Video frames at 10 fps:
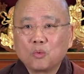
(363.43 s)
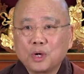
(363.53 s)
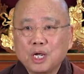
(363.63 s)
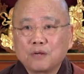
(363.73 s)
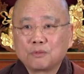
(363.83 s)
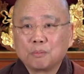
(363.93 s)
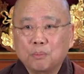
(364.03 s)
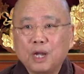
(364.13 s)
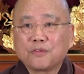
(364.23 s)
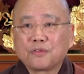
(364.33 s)
aware of the
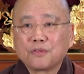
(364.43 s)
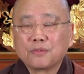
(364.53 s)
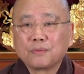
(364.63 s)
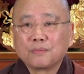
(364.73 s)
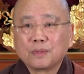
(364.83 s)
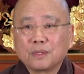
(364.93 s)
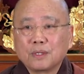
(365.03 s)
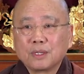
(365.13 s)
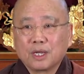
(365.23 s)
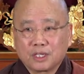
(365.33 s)
breath
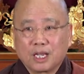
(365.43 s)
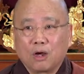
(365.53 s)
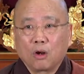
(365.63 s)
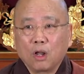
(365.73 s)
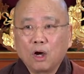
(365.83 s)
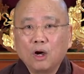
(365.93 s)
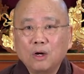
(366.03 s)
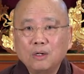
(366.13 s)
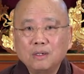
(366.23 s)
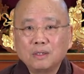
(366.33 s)
as now
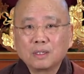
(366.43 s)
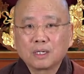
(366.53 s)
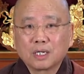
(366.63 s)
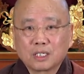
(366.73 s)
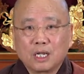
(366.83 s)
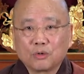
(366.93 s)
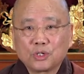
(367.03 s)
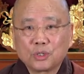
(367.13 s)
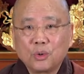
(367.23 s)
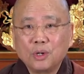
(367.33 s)
long, as now
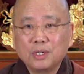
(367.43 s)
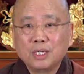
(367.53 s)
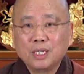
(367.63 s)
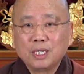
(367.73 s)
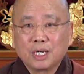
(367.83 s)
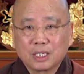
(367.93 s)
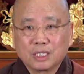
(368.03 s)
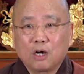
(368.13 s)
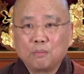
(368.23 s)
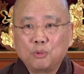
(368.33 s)
short, as
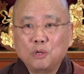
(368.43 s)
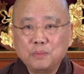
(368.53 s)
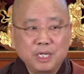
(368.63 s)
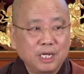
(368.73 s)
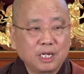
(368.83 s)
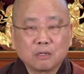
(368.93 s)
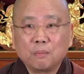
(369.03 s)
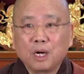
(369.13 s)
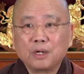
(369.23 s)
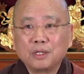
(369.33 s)
now permeating the
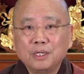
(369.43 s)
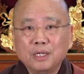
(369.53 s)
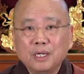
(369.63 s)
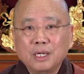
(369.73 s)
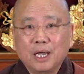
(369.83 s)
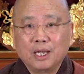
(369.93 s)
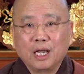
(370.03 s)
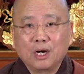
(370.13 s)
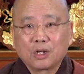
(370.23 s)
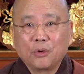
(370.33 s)
body, and
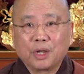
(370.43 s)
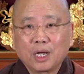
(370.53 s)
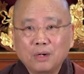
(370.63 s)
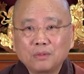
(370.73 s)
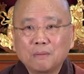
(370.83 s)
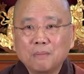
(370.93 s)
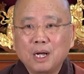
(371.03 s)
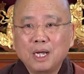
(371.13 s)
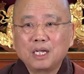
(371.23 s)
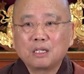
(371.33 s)
now going out, the
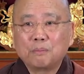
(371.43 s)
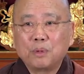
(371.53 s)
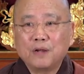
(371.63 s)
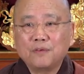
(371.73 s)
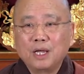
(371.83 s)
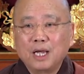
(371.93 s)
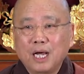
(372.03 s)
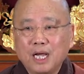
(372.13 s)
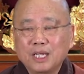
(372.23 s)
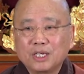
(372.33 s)
mind and the breath
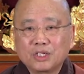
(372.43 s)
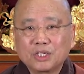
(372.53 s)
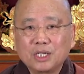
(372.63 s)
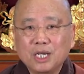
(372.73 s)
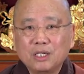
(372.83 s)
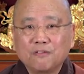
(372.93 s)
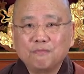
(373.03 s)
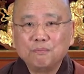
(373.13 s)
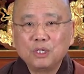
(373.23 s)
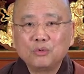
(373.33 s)
are in a state of
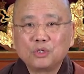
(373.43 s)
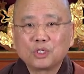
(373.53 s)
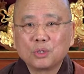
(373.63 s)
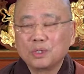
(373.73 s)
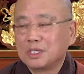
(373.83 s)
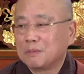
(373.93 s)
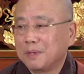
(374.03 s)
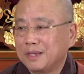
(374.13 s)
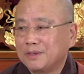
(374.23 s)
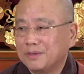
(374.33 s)
mutual
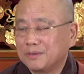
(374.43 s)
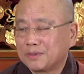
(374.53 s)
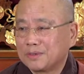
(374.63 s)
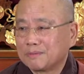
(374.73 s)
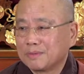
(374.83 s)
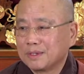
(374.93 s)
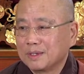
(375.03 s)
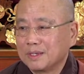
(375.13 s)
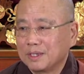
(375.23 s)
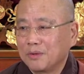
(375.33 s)
independence.
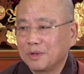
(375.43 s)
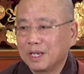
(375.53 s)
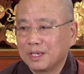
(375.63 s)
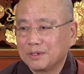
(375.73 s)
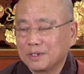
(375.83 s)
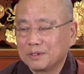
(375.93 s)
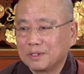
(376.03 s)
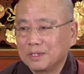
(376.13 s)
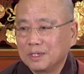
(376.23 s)
They're related.